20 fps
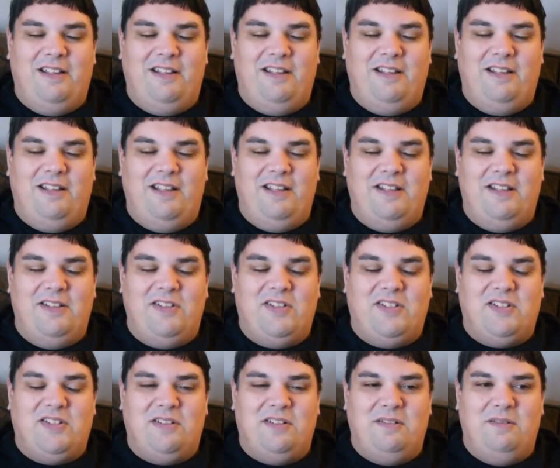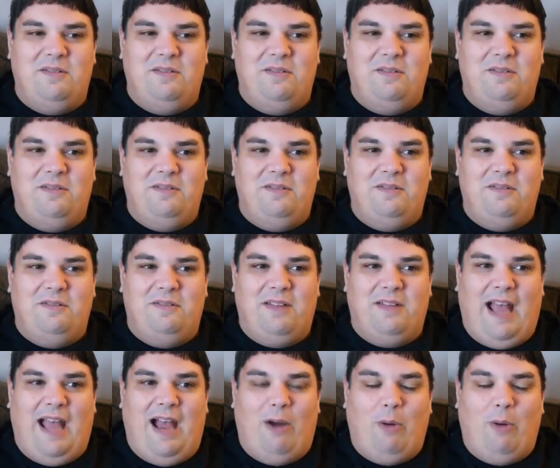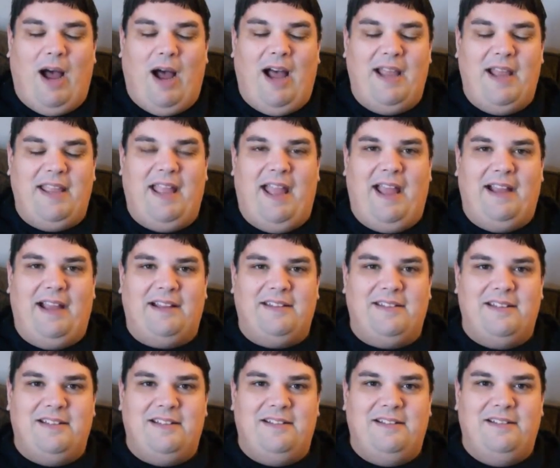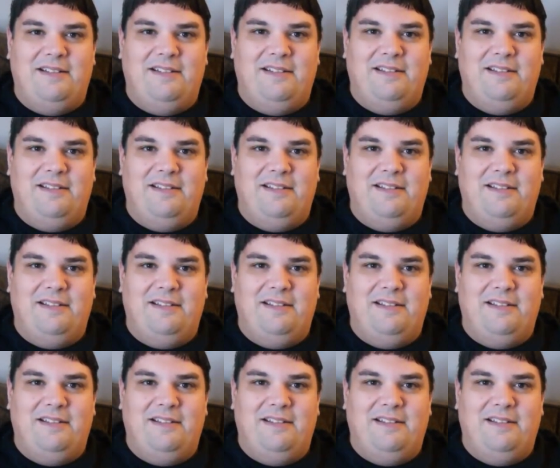is how I acted.